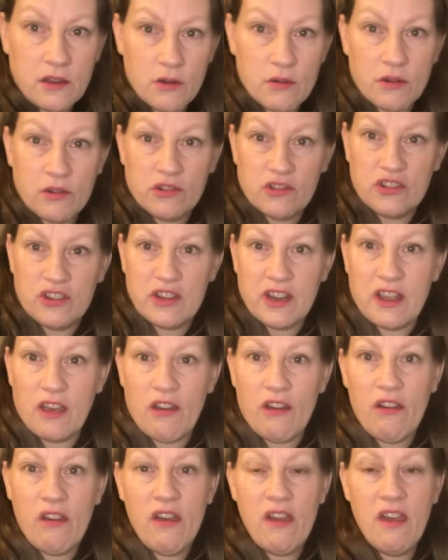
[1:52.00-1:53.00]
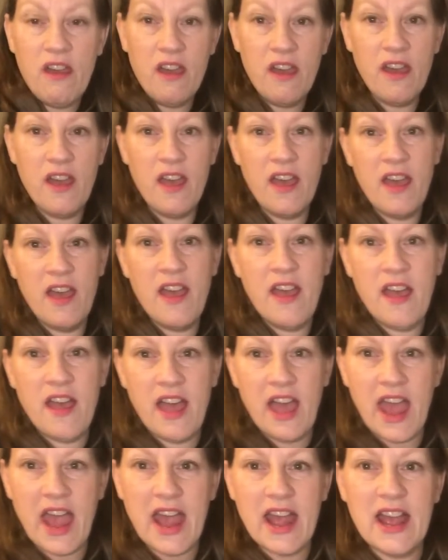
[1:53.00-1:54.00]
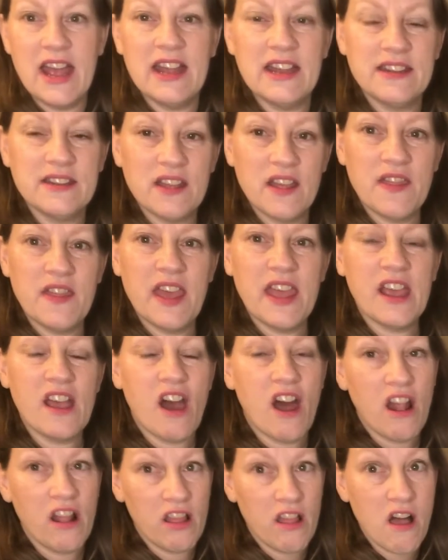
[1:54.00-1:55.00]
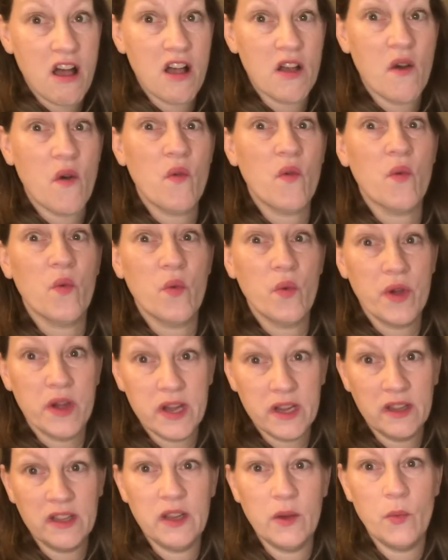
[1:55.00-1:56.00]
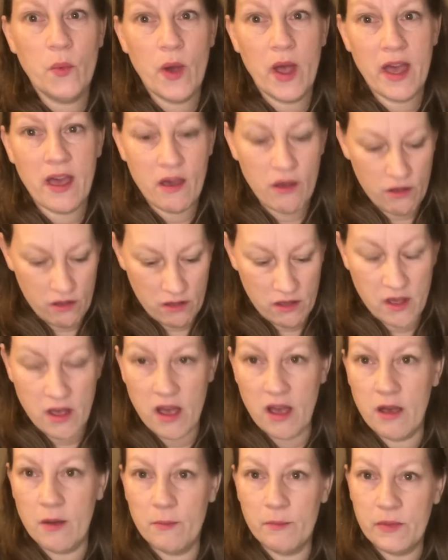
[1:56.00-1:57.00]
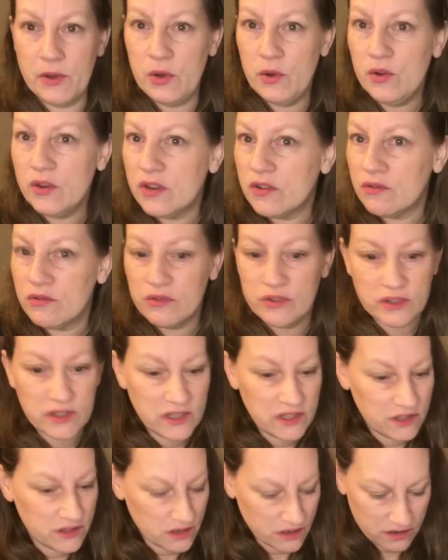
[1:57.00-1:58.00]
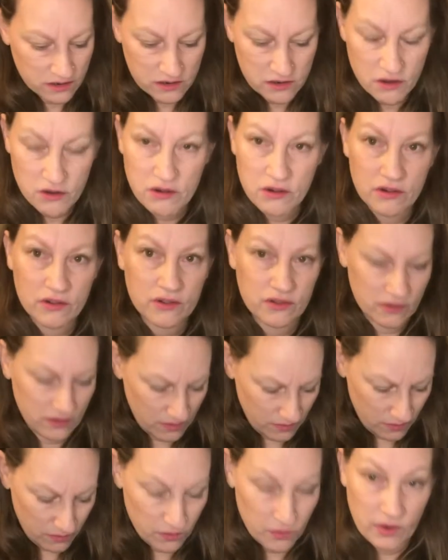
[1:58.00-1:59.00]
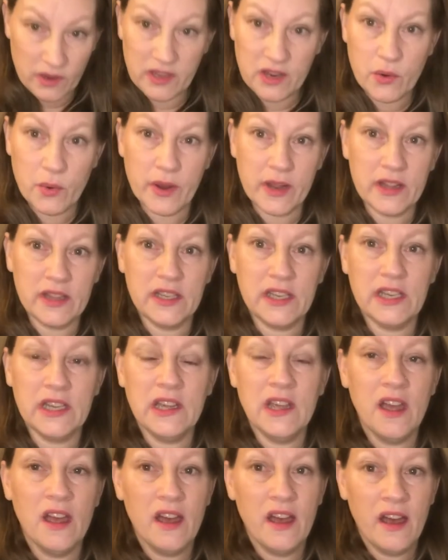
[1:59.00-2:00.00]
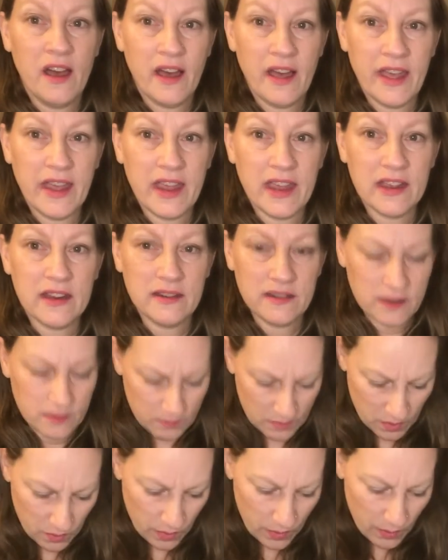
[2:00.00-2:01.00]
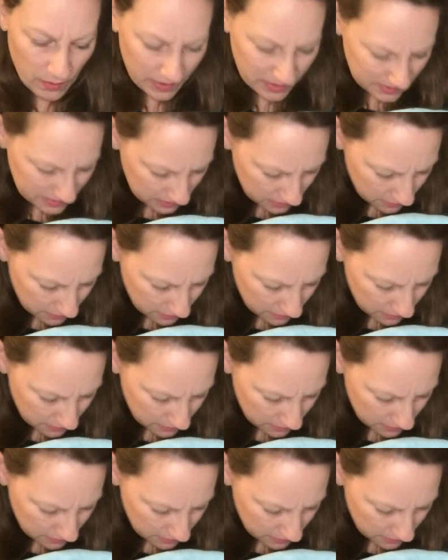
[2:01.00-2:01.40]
Coco Chanel, and they got along really well. Una really took to Coco really quickly, and we want to